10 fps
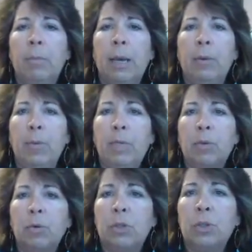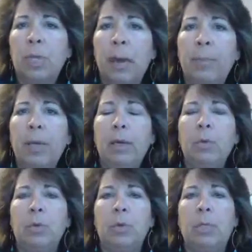my research topic,
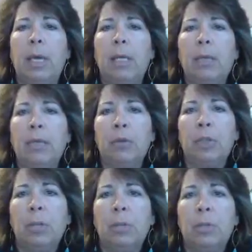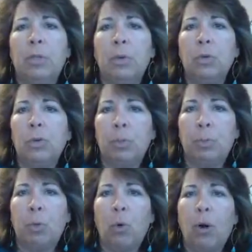which was on leadership and social
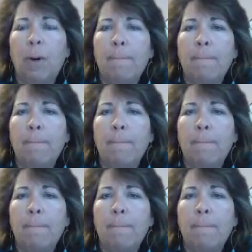support.